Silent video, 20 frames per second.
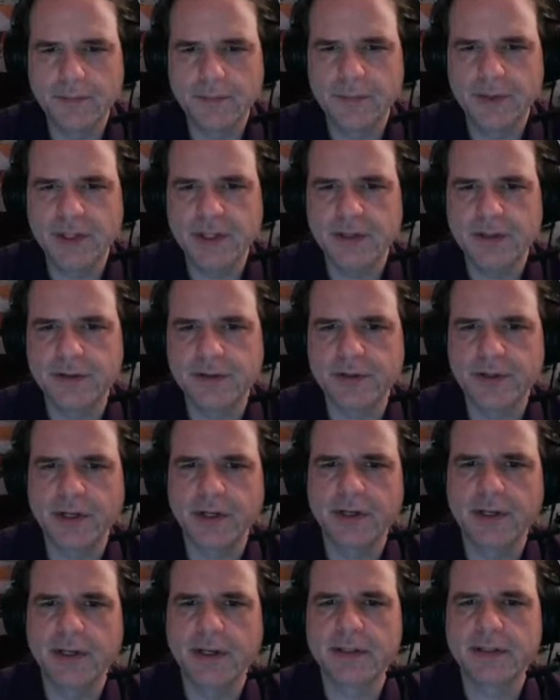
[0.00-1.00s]

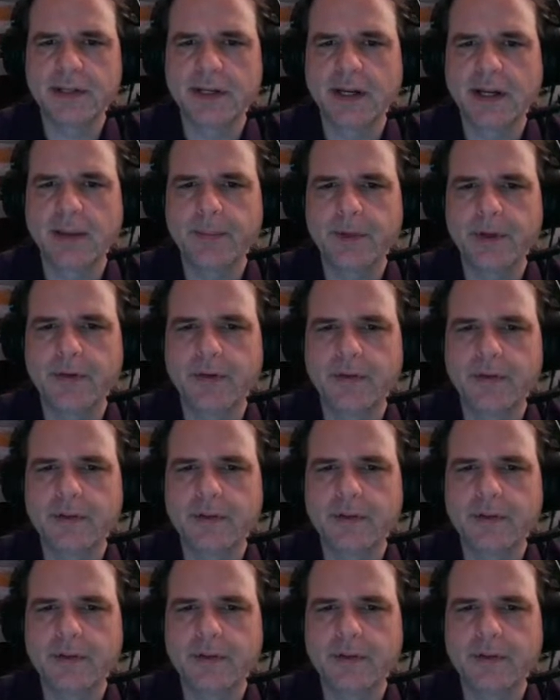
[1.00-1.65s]
deconstruct it as I copy it over.